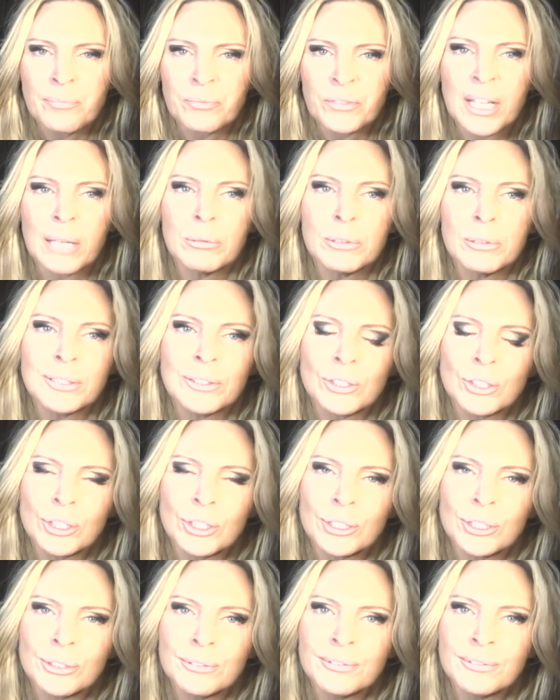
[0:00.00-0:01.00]
that will
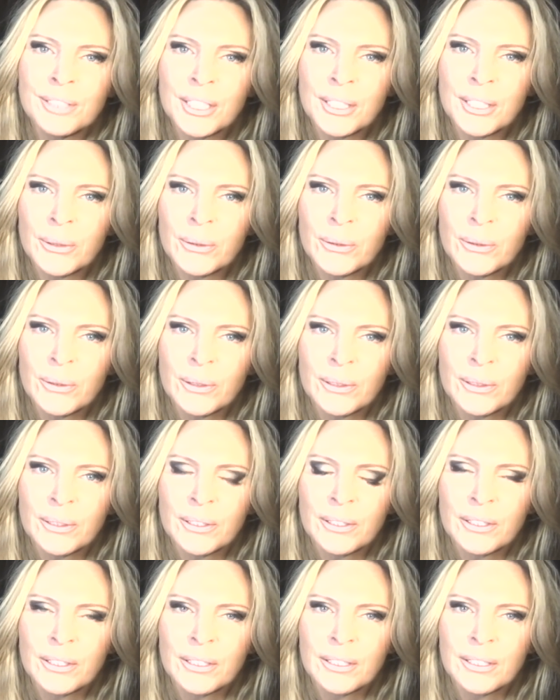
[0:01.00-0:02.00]
serve you,
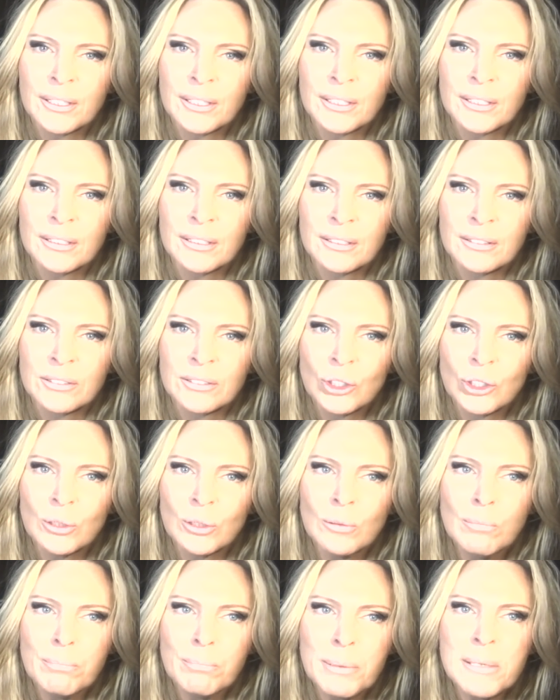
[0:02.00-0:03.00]
to
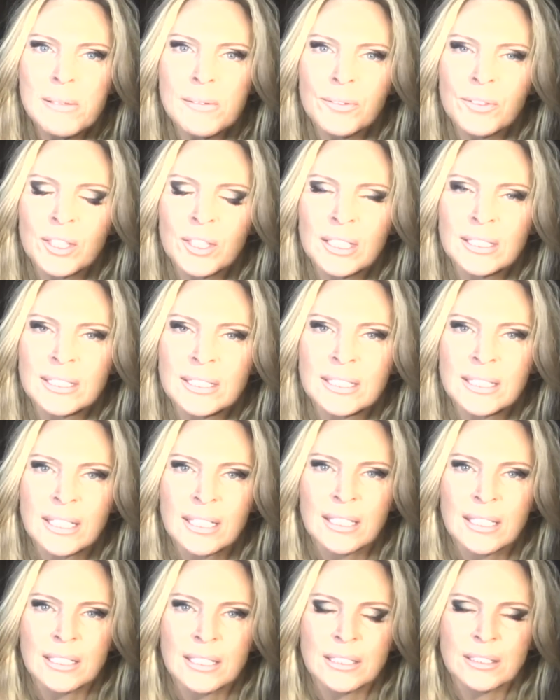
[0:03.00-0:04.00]
build this
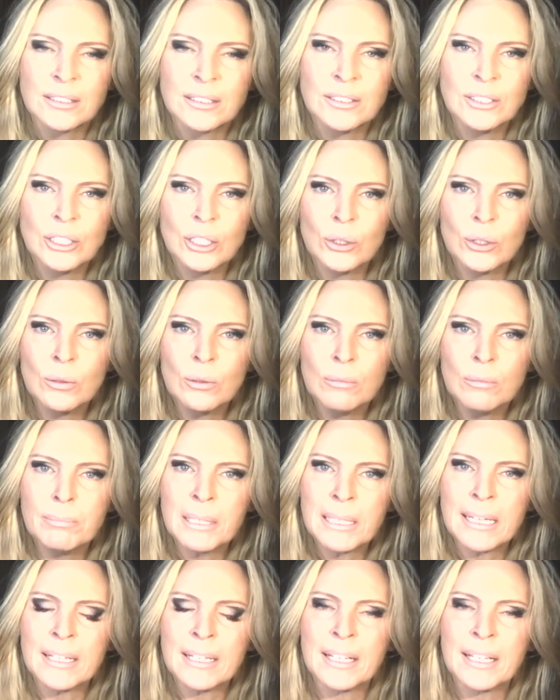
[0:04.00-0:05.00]
new
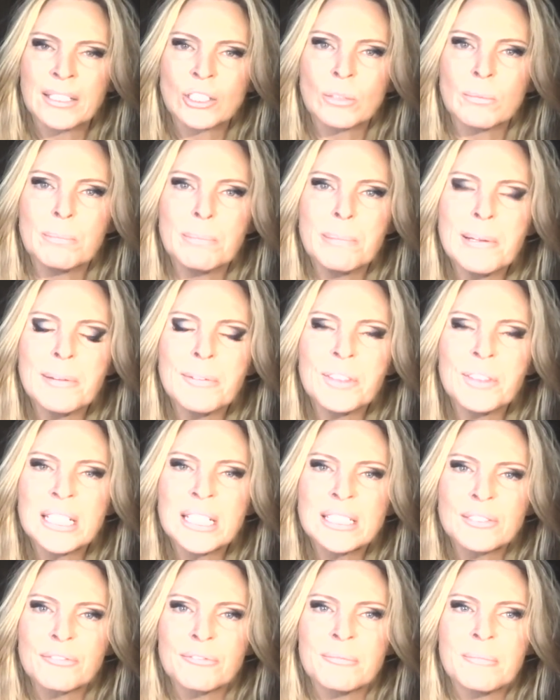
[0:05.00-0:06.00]
beginning, to build
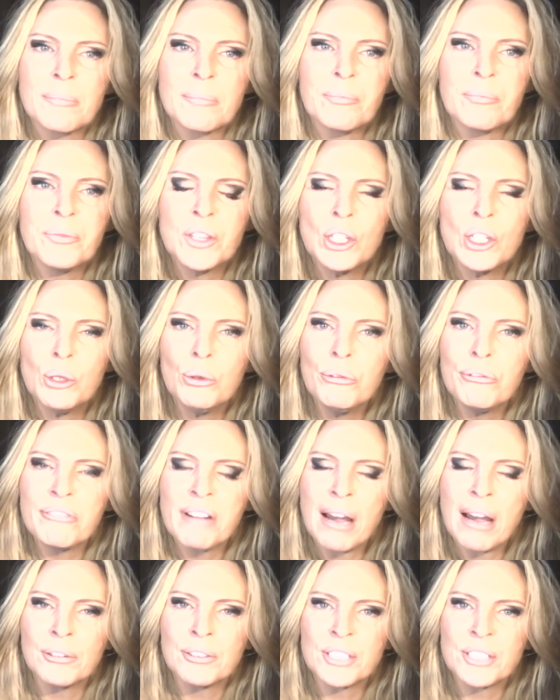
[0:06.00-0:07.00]
these new
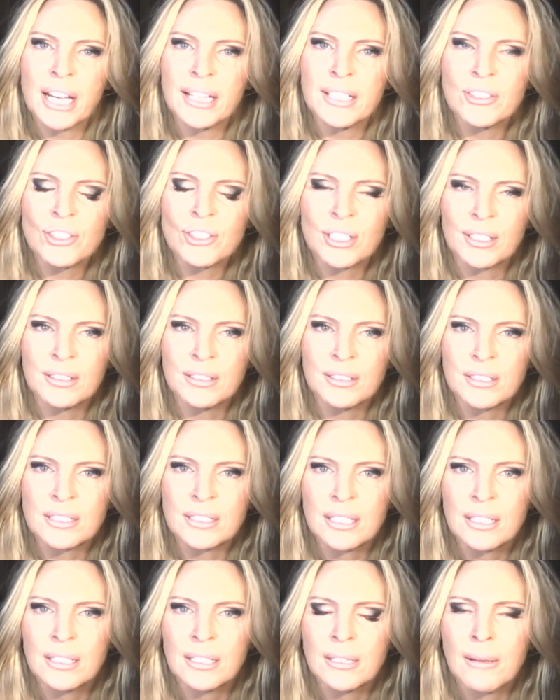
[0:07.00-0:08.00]

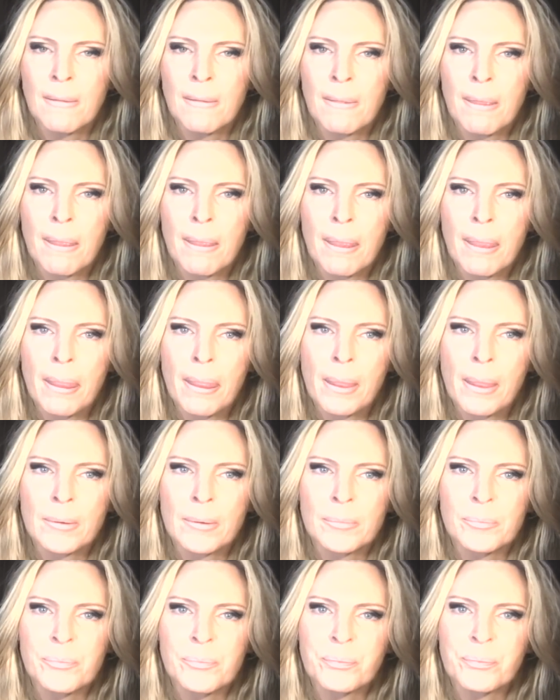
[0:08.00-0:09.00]
foundations
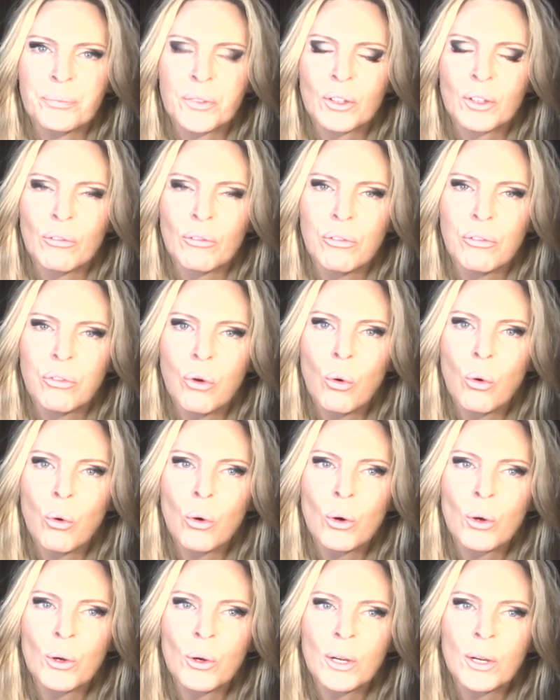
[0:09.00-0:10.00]

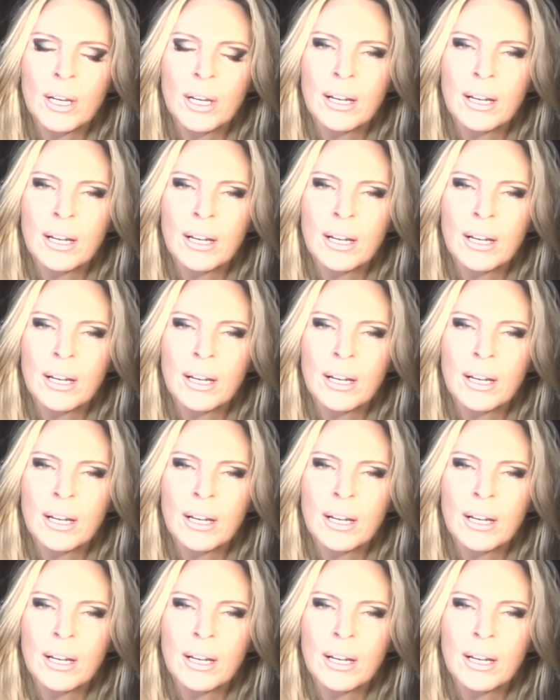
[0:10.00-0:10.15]
for